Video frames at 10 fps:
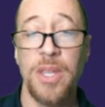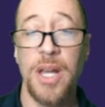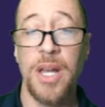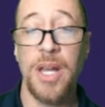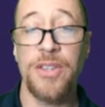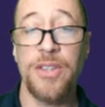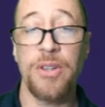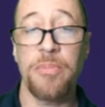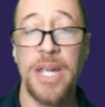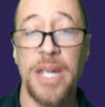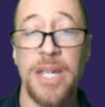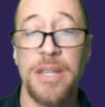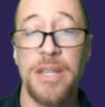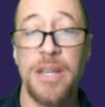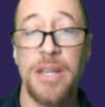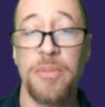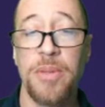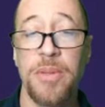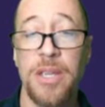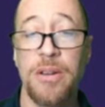I still don't get back in time.
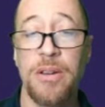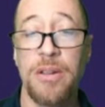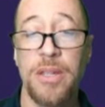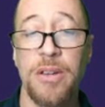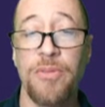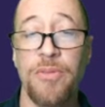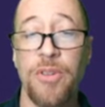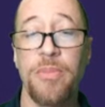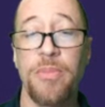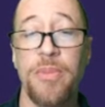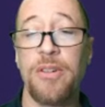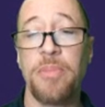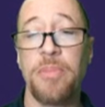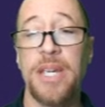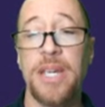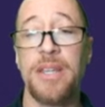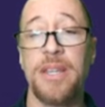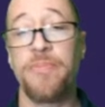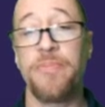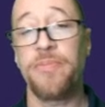Here, nope, I don't get back in time.